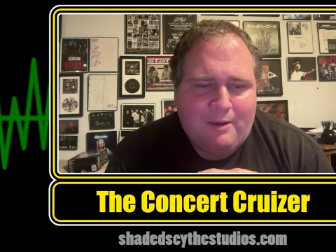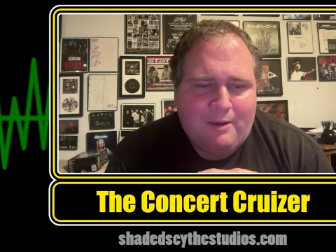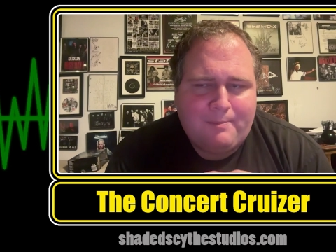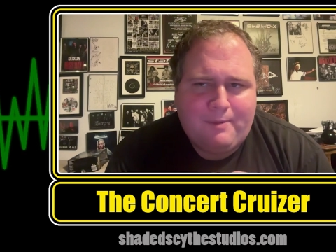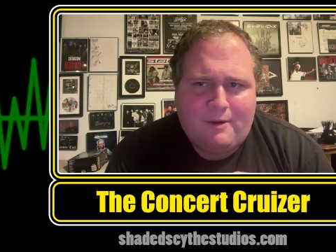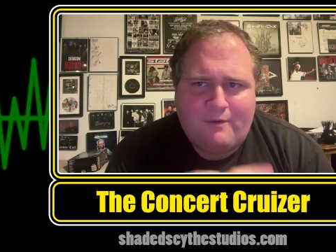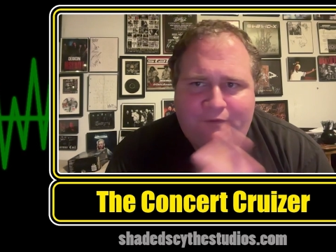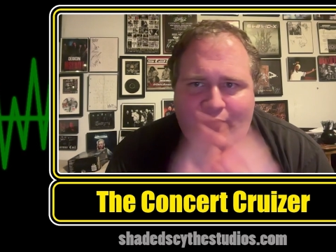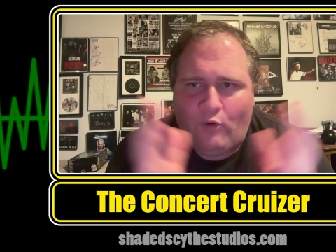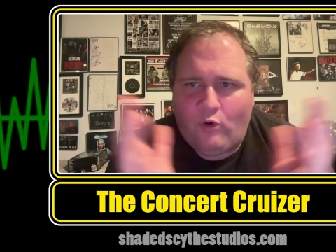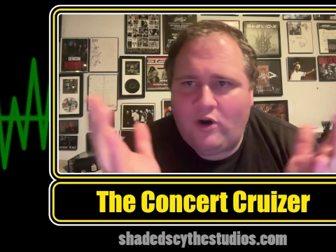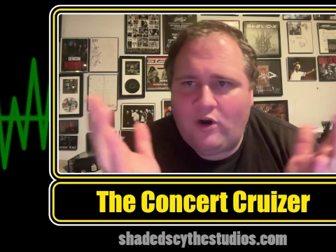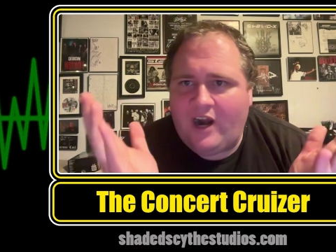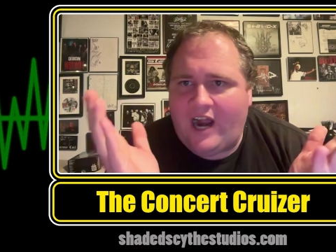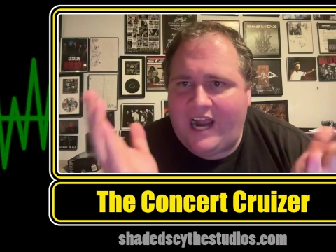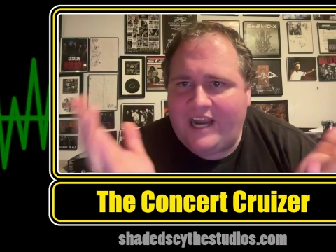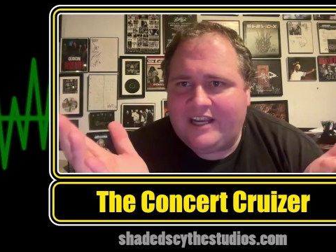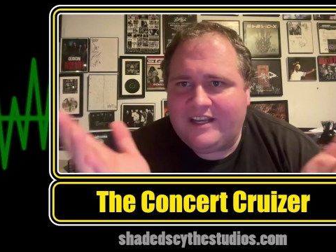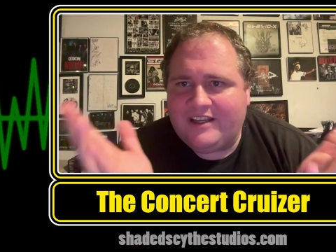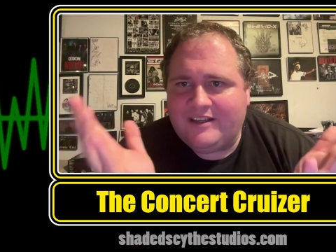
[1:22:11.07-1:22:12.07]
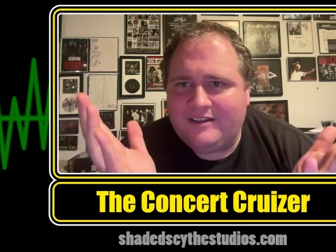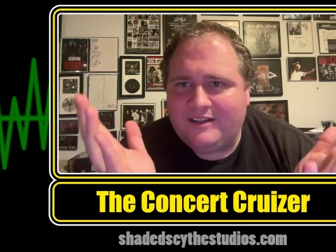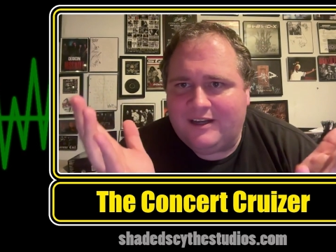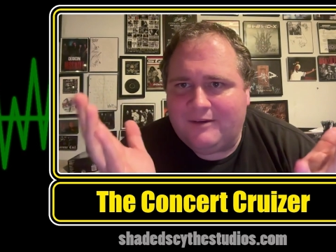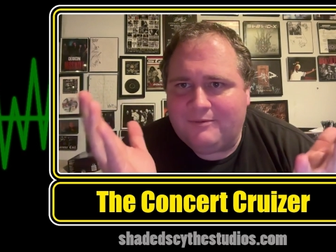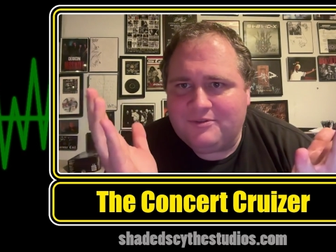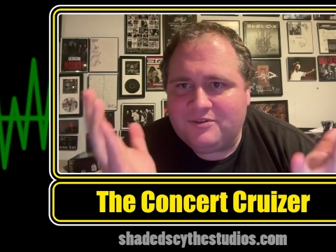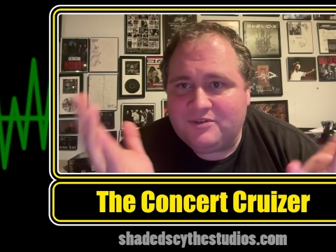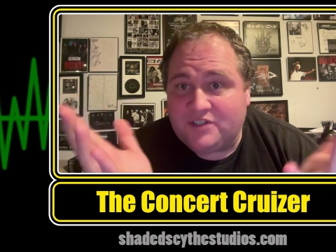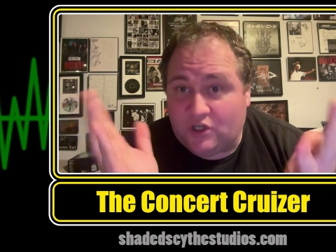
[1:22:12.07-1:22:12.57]
But before
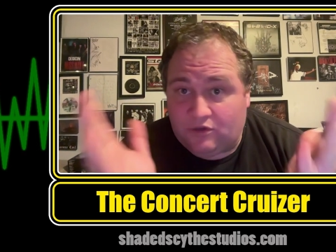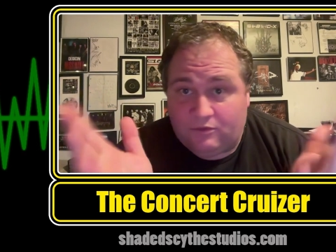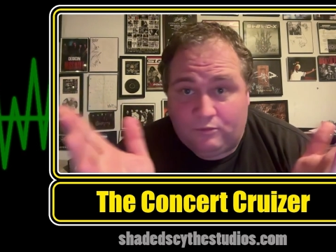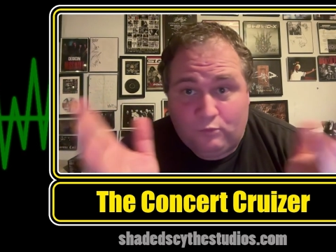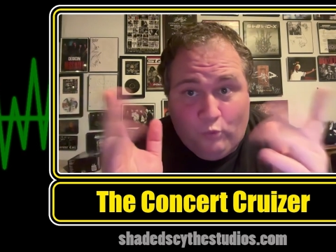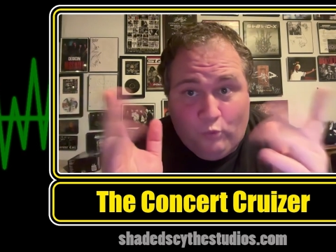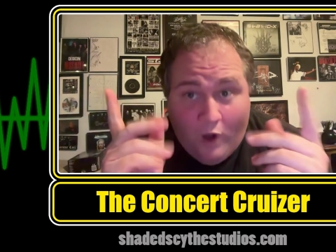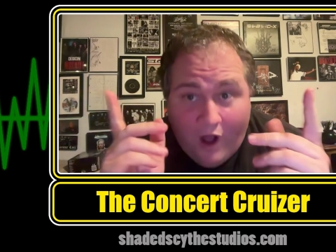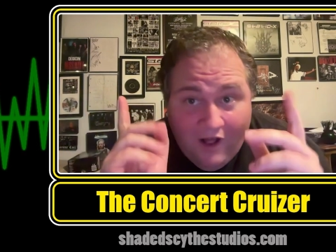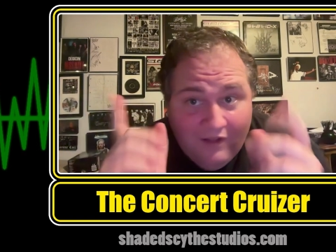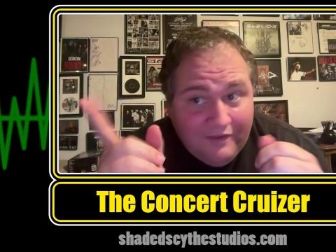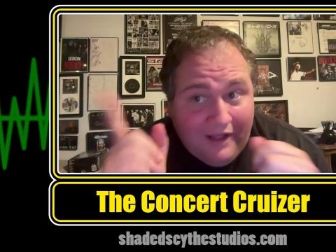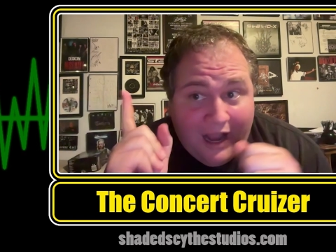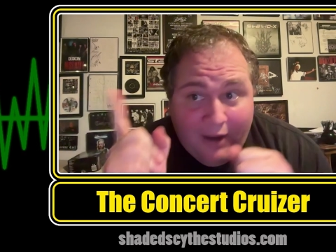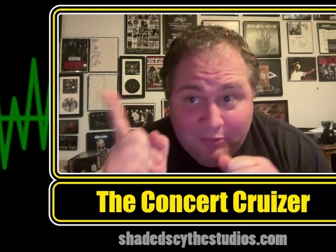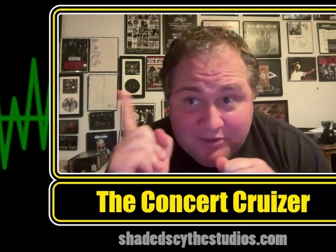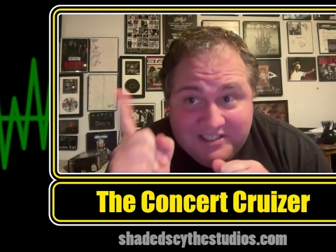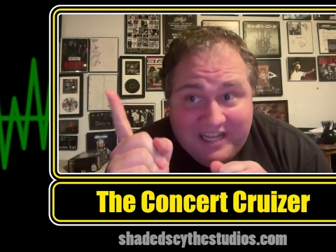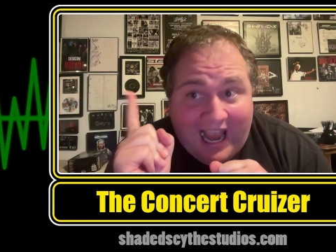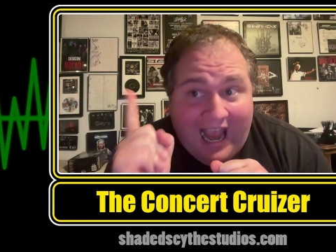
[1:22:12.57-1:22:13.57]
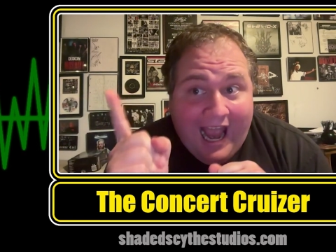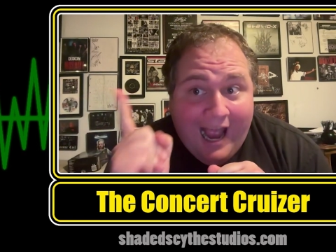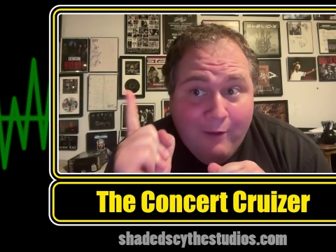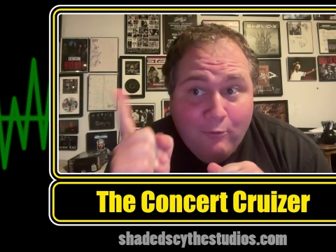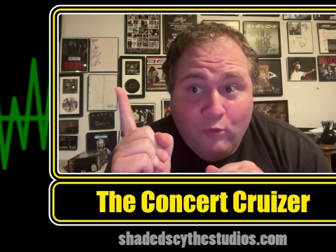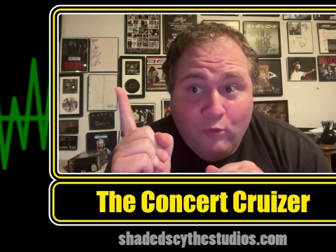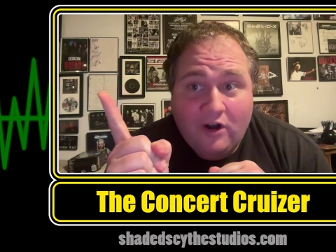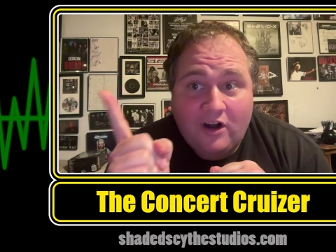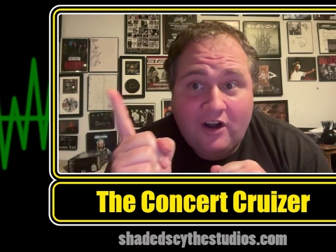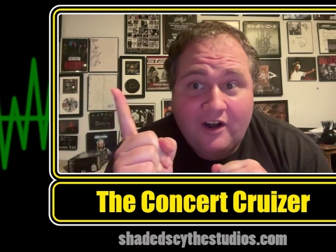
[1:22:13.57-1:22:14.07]
while I was at
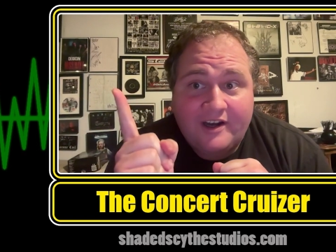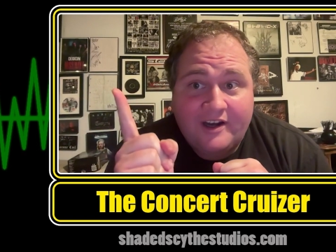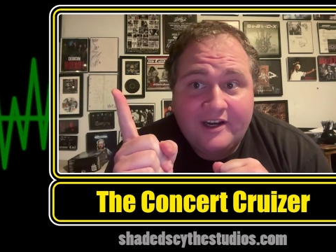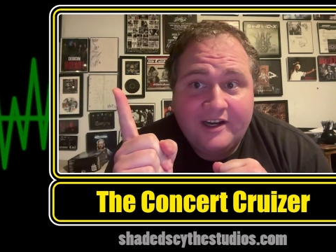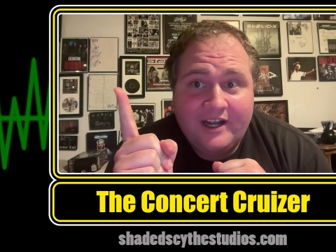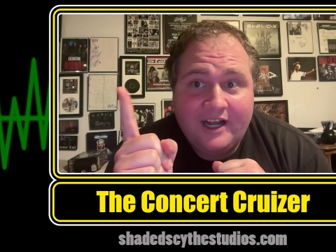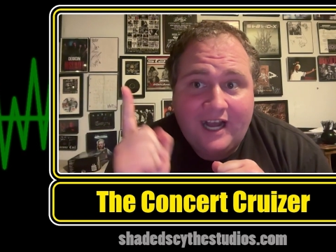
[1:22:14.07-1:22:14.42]
work,